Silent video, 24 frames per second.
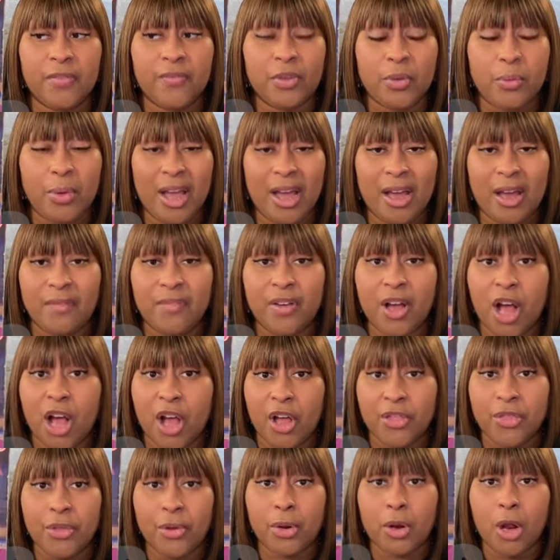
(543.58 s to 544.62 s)
if you have
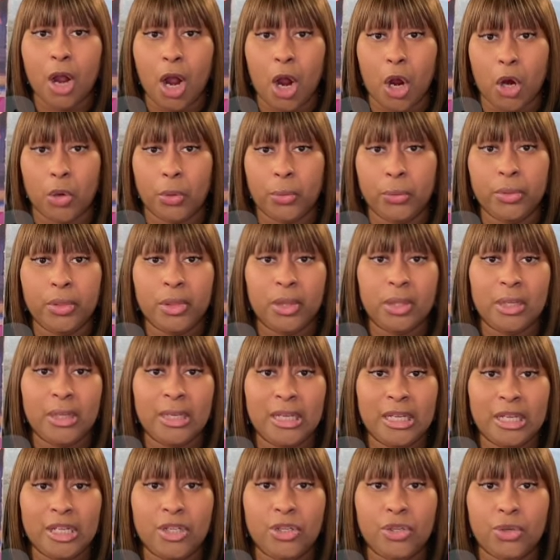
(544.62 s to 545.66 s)
other earth
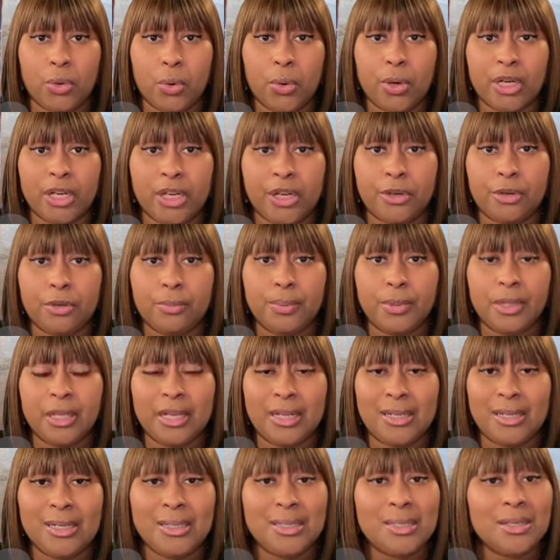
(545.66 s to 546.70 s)
in your inner
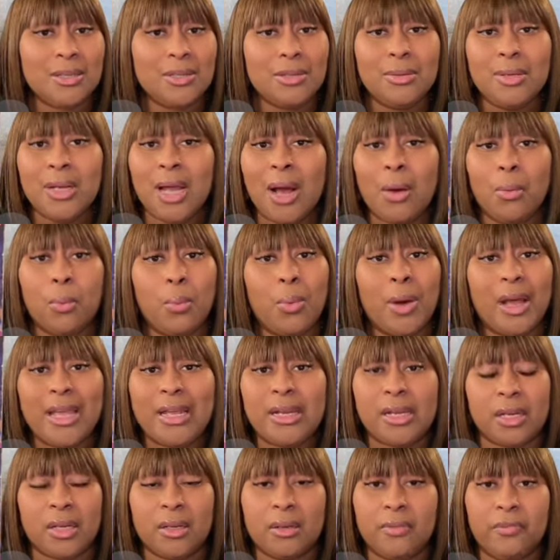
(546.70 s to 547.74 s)
planets, you're not
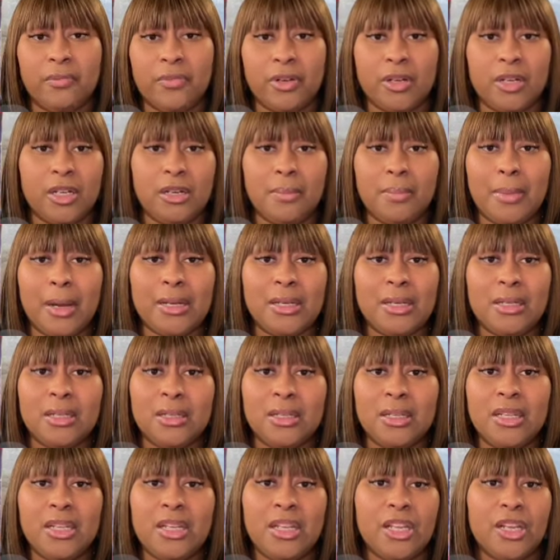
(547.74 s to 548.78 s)
waiting for anybody to
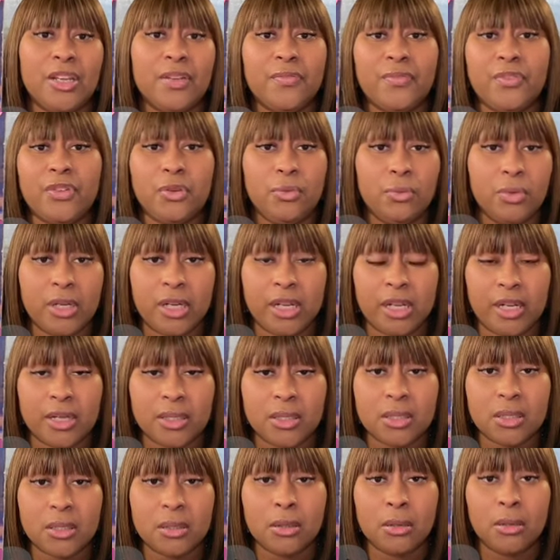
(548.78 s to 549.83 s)
give you an
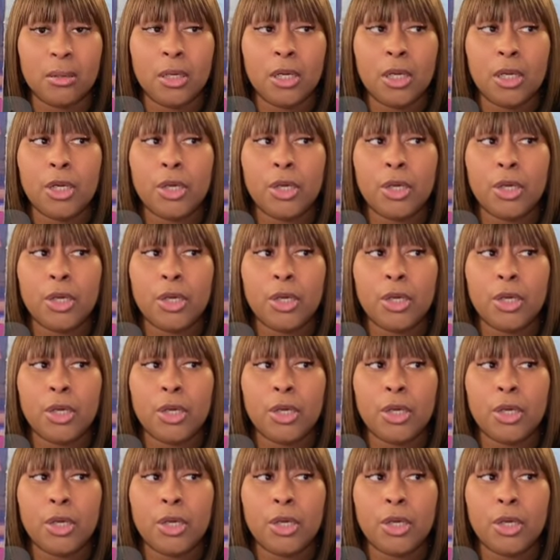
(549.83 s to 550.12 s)
answer.